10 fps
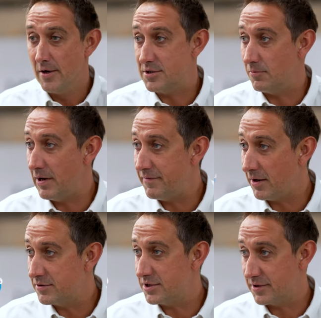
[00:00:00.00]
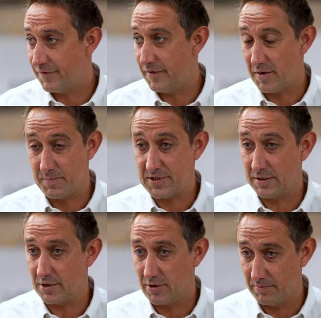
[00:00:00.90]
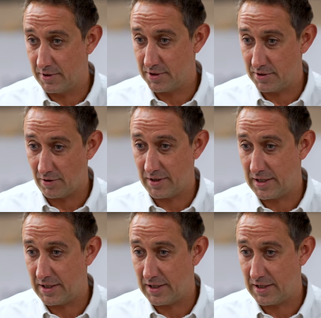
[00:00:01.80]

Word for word: So we've noticed that 50% of companies are not